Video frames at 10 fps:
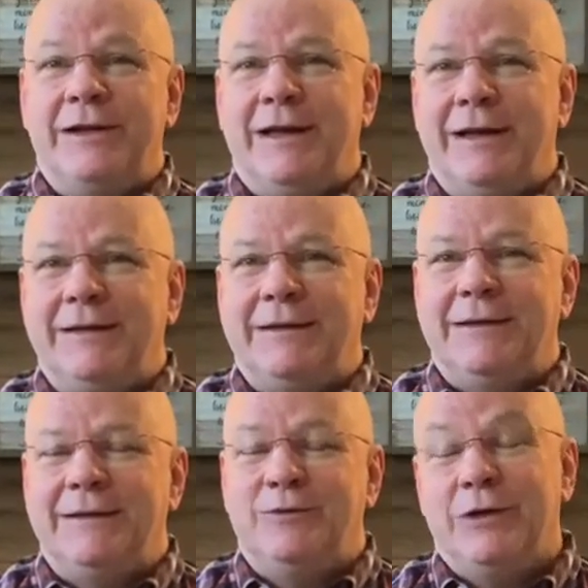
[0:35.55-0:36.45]
and
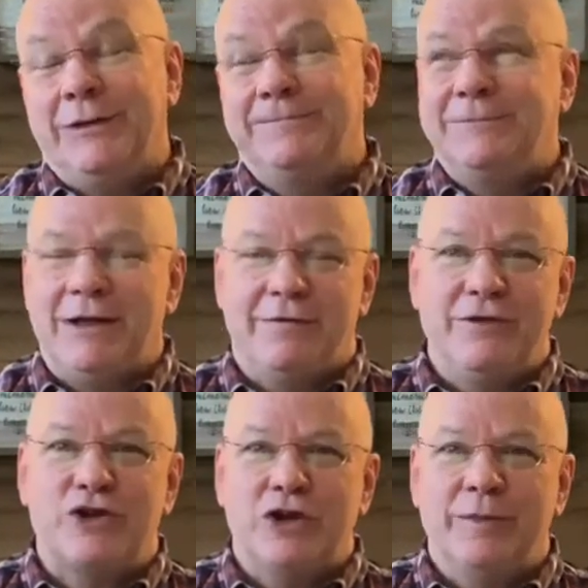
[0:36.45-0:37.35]
well, not
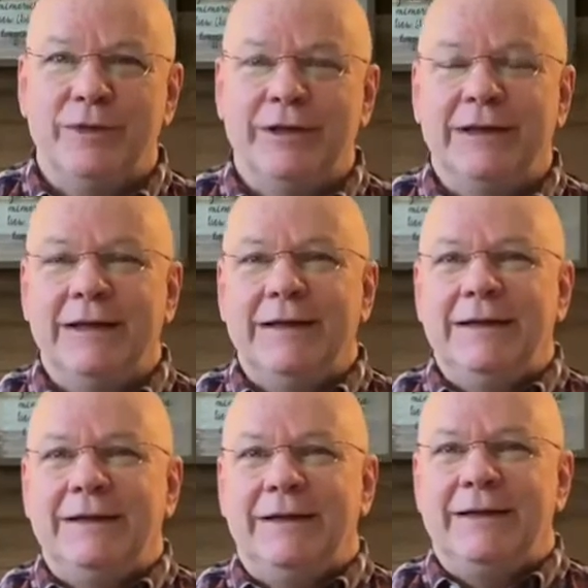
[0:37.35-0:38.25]
officially, but
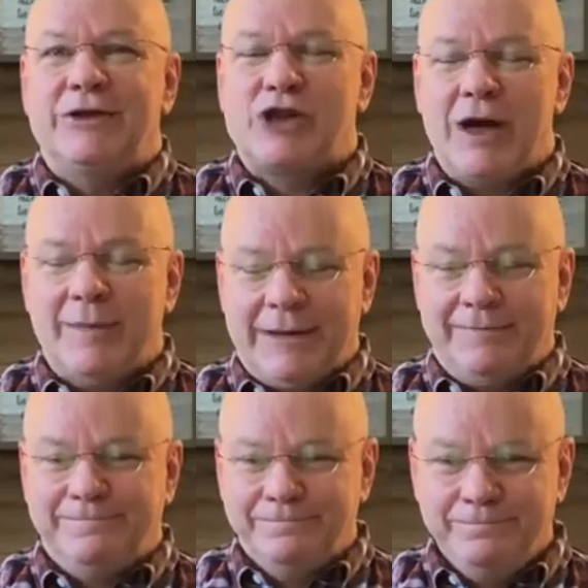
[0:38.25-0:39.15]
it's coming.